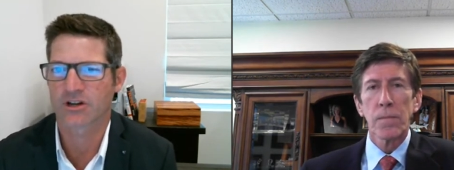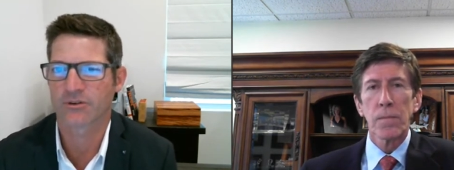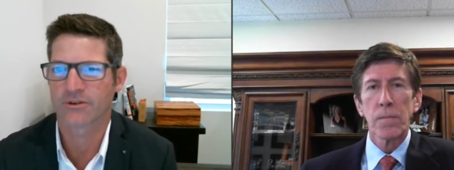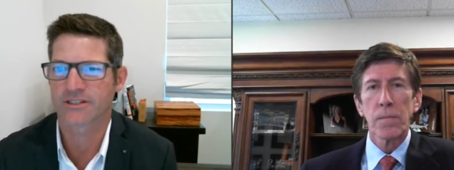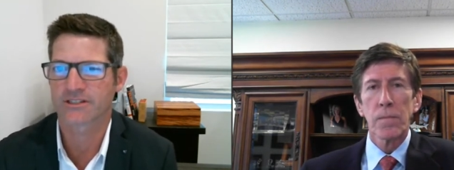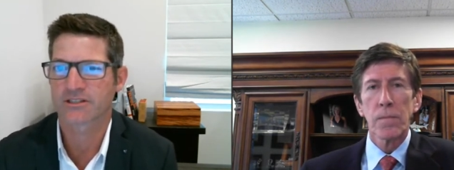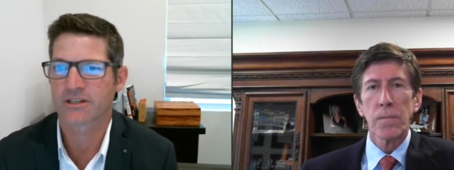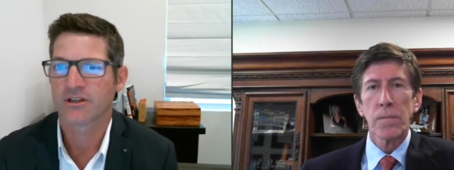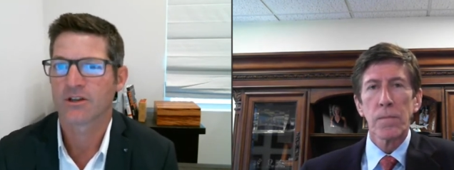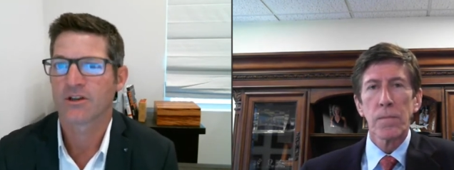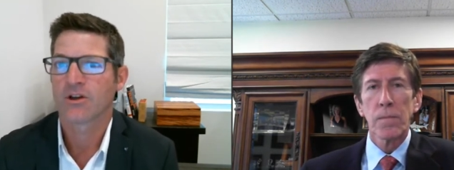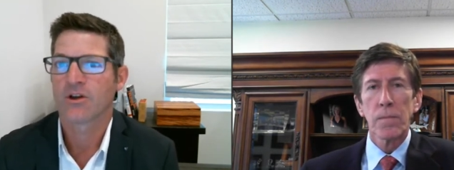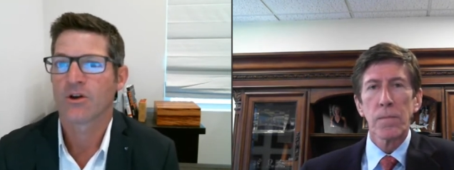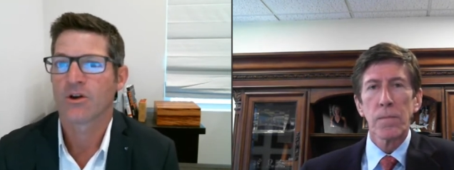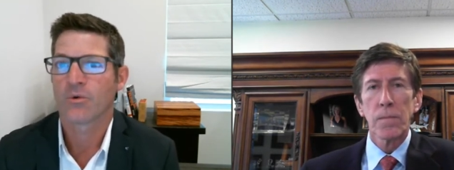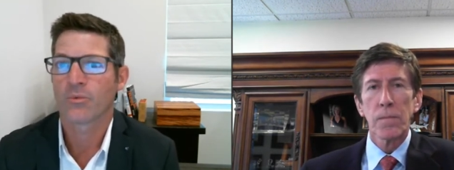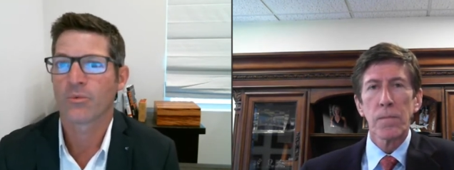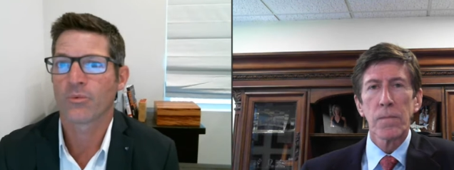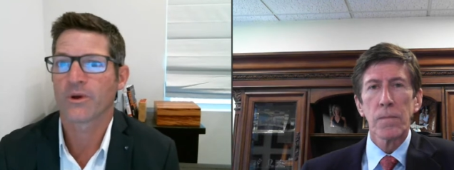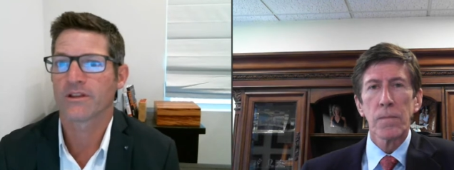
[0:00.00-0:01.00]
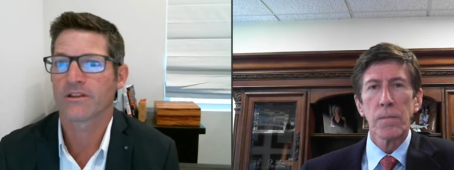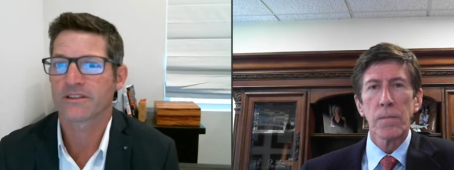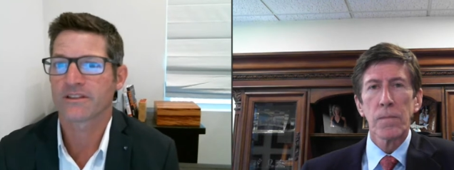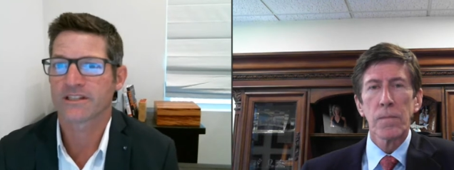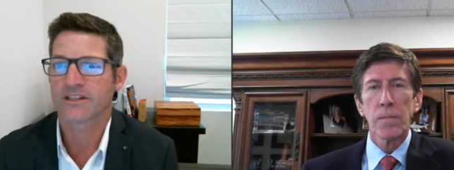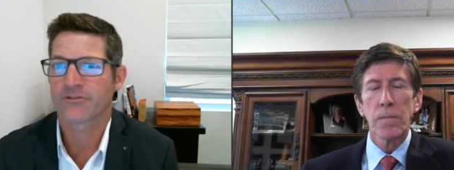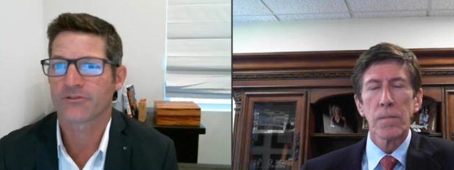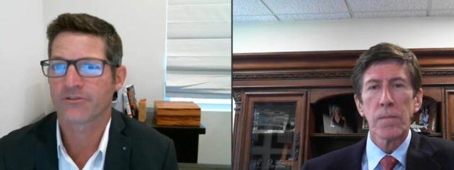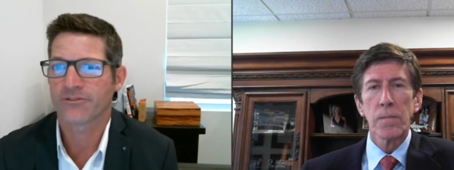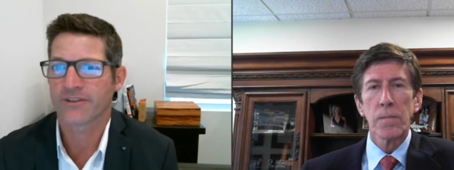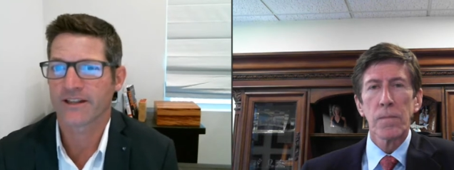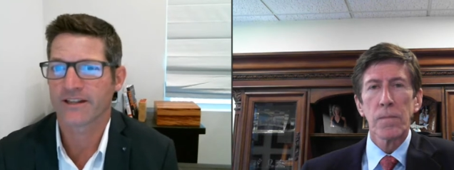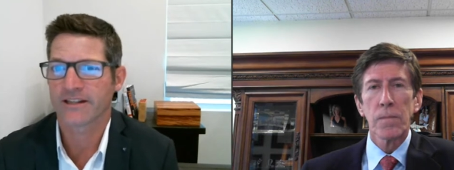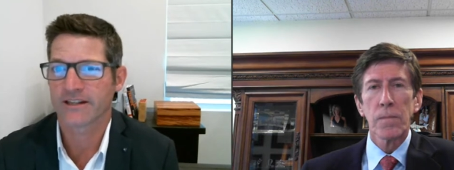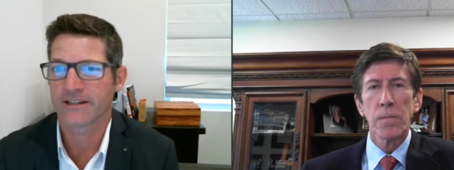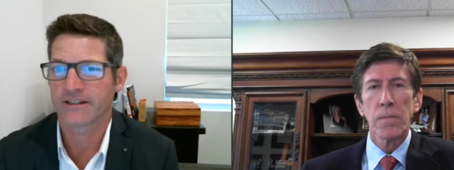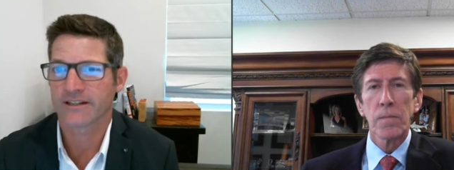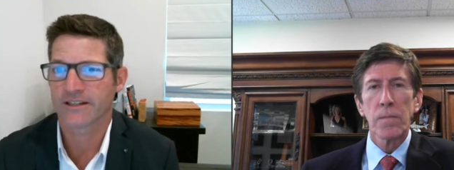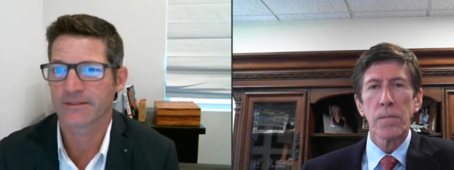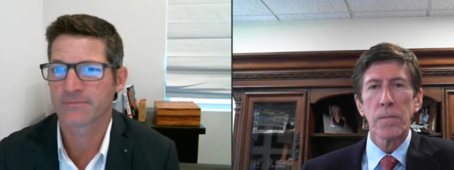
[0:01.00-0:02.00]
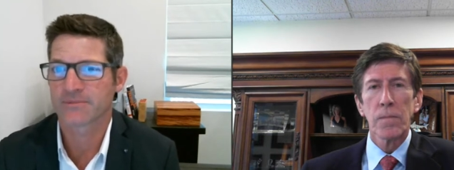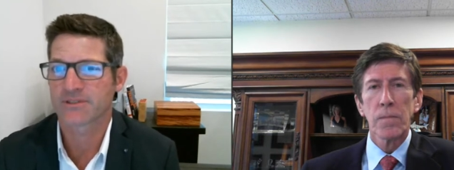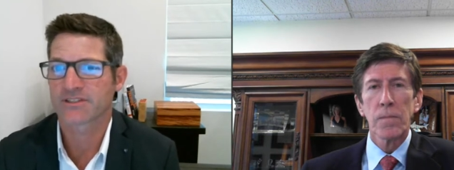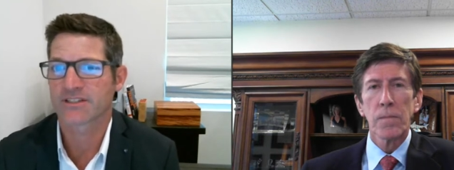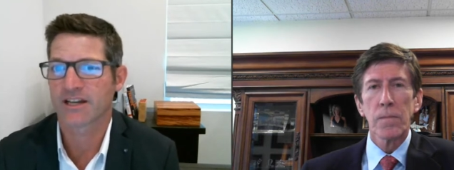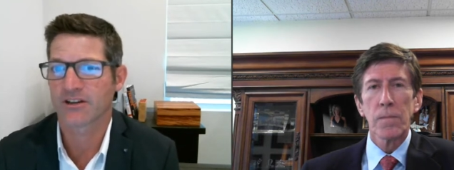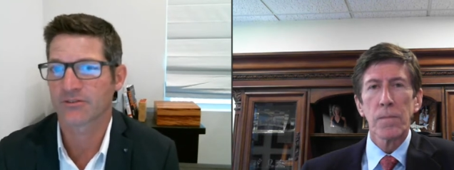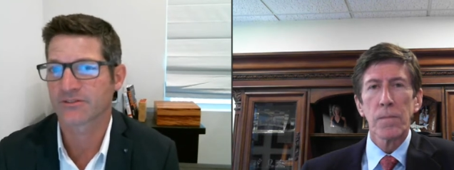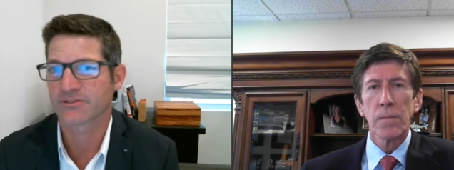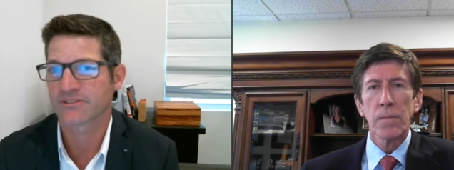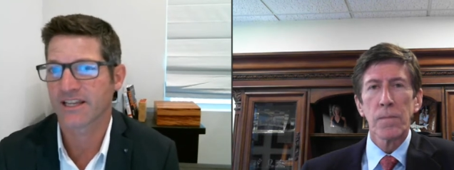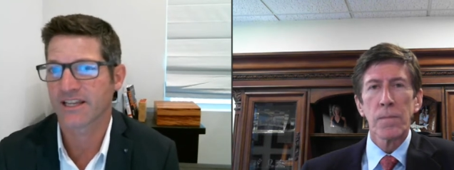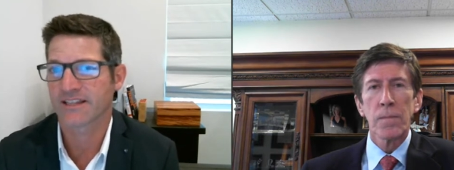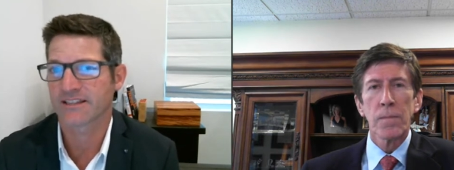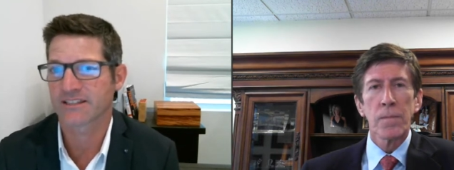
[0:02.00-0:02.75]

Speaker 1: always, will the defendant himself